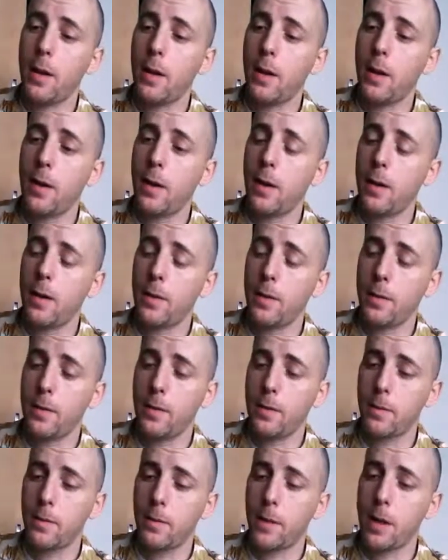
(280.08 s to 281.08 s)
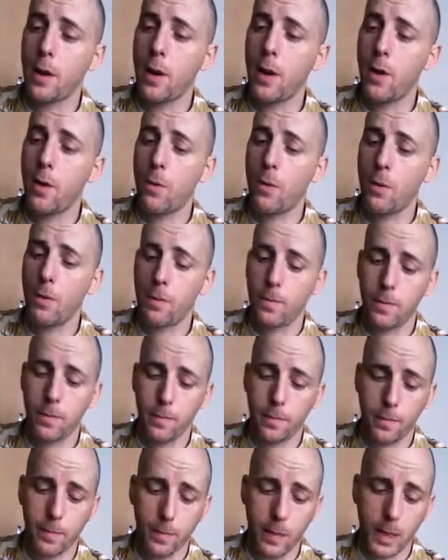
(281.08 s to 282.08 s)
it's one of the reasons
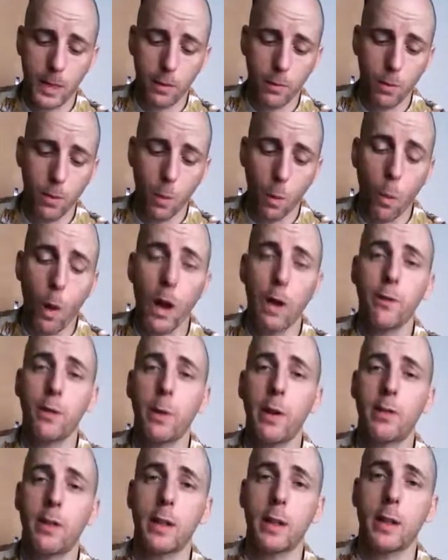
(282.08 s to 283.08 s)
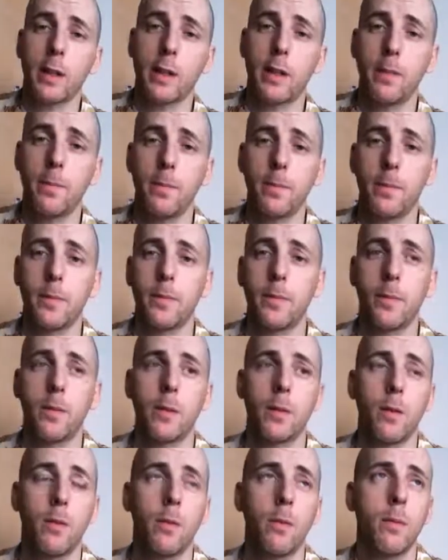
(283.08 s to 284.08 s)
I chose the game for
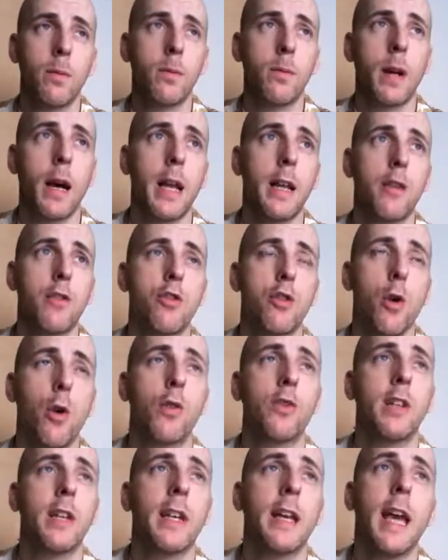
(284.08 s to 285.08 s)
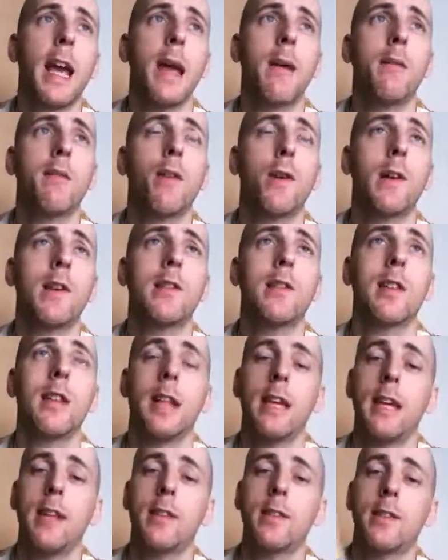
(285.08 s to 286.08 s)
this list is
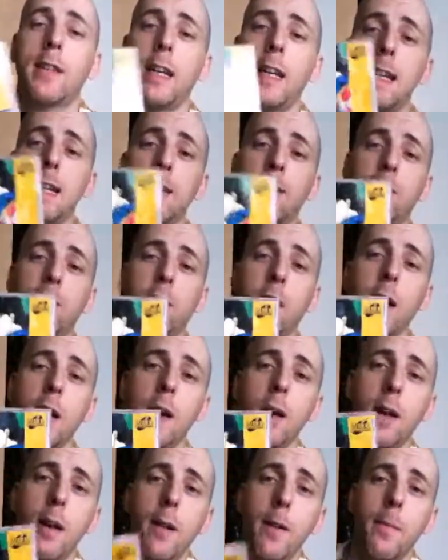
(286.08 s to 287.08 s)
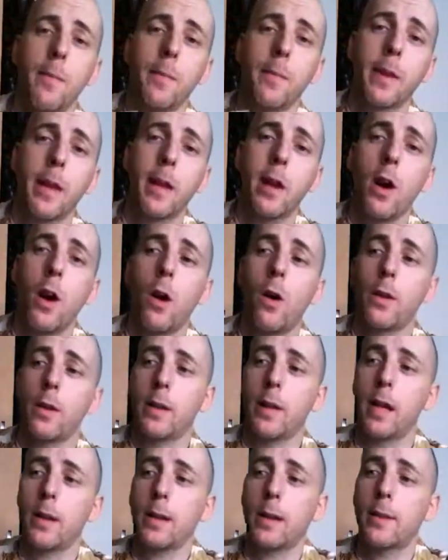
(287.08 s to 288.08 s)
that the soundtrack is catchy and
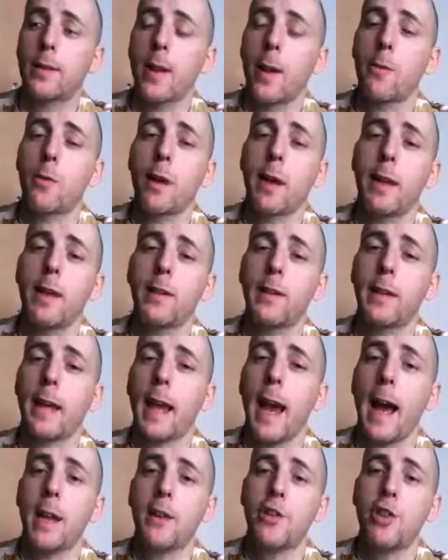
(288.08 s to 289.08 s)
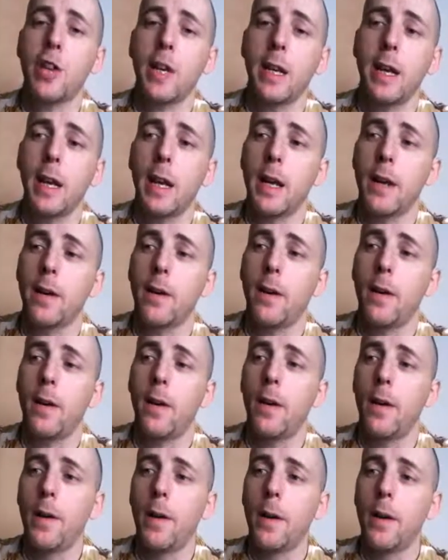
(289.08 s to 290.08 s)
kind of create an
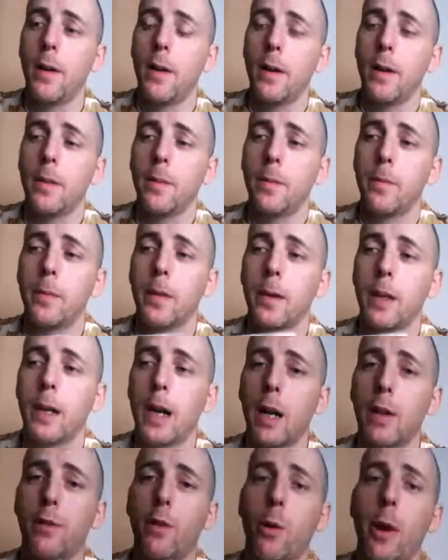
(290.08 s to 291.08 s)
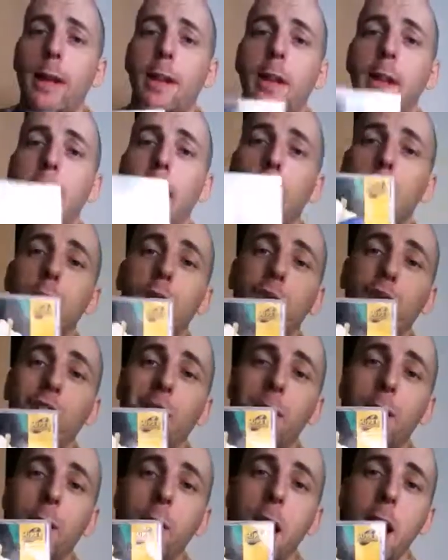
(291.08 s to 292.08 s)
atmosphere, and some
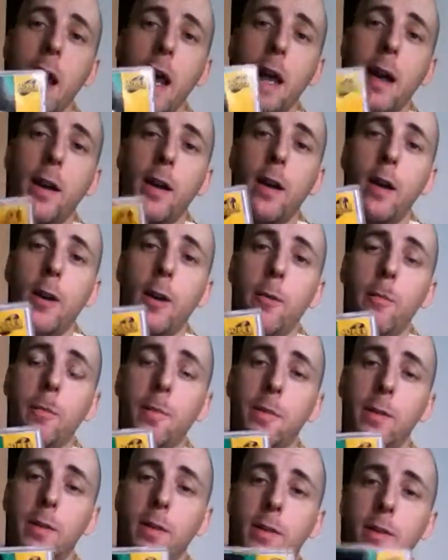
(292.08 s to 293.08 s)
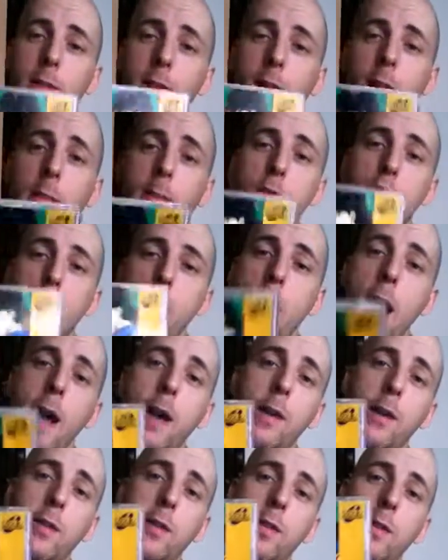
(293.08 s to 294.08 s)
tracks of this game,
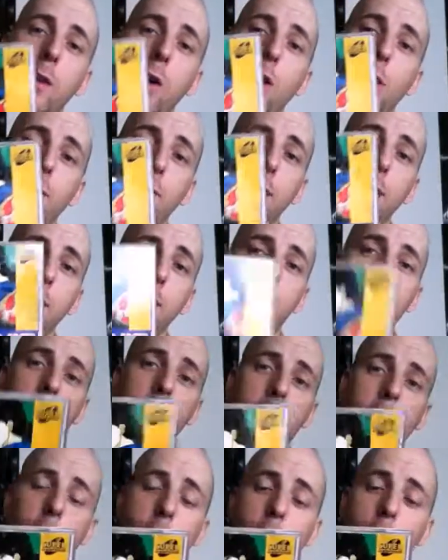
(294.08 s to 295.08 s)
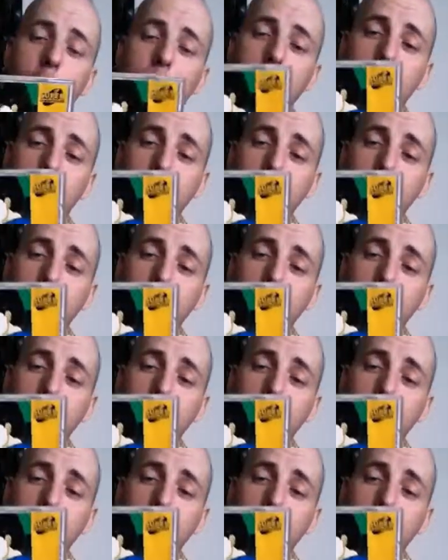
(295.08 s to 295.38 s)
which is really good actually,